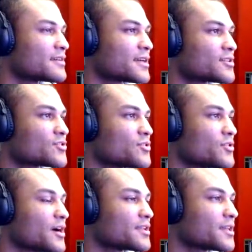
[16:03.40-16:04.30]
Kind of showing
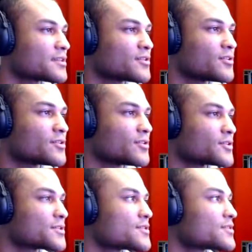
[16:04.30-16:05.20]
you how to get all
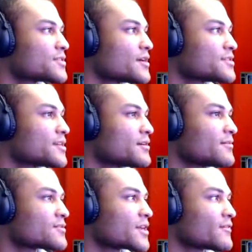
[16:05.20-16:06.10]
those stars here.
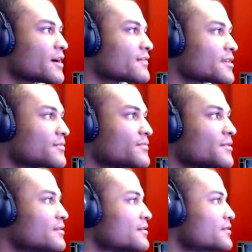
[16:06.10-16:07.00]
There's like five of them.
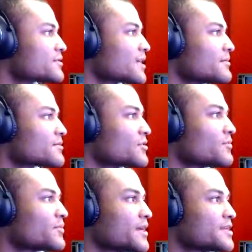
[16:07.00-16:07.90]
So Captain
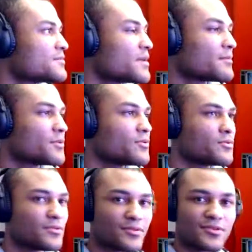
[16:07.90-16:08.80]
Toad plays Peekaboo.
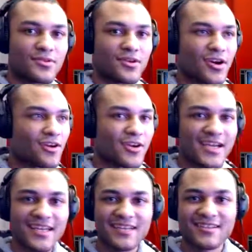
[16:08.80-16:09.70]

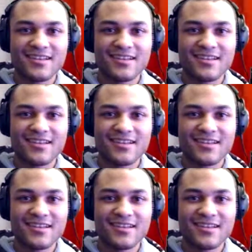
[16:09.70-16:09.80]
Alrighty.